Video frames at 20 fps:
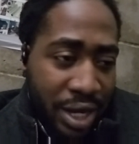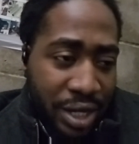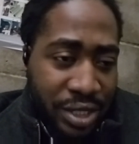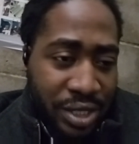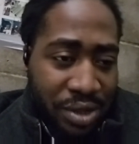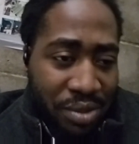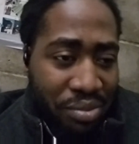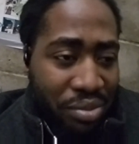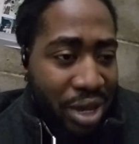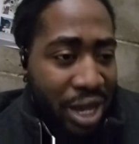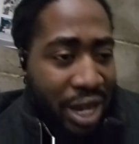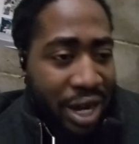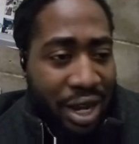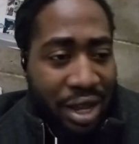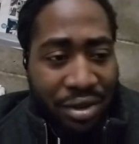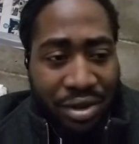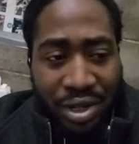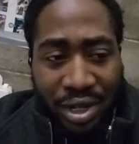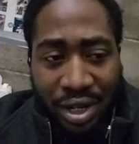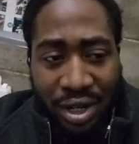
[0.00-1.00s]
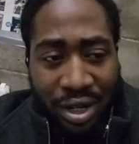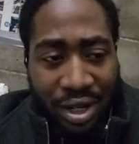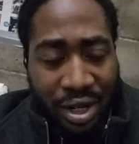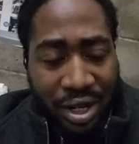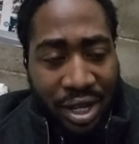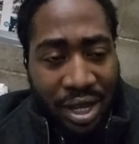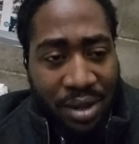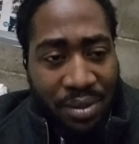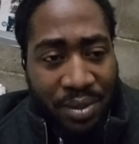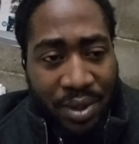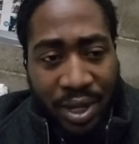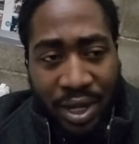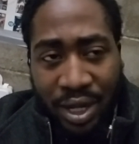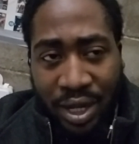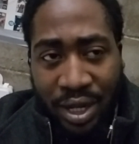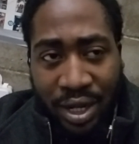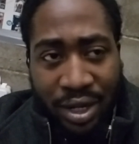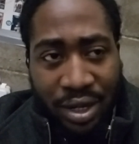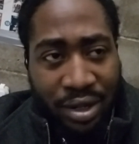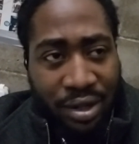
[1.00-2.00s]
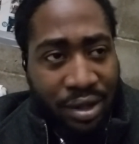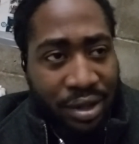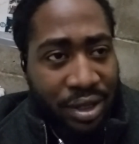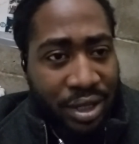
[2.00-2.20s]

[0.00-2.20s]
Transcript: is a bat out there today, man.